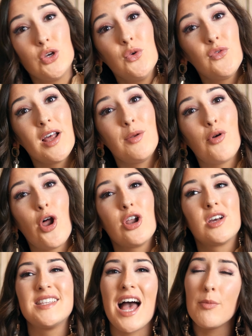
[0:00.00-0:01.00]
two final
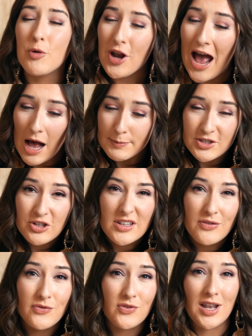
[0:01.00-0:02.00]
products. I'm gonna
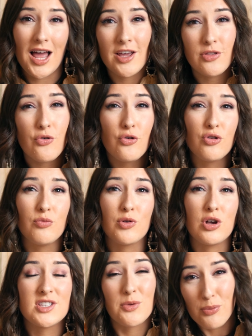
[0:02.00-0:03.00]
absolutely fly through them
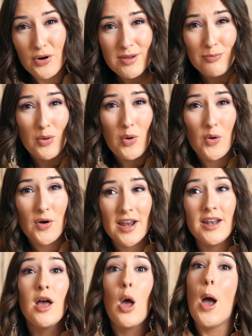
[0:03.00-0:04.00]
because they're pretty
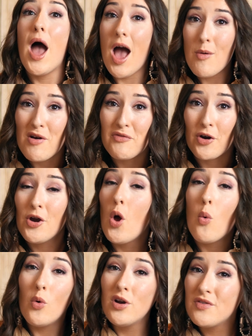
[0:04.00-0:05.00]
boring. However,
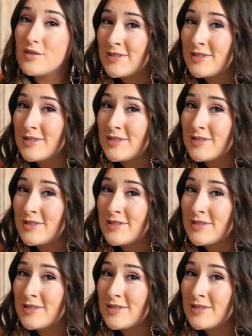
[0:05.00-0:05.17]
one of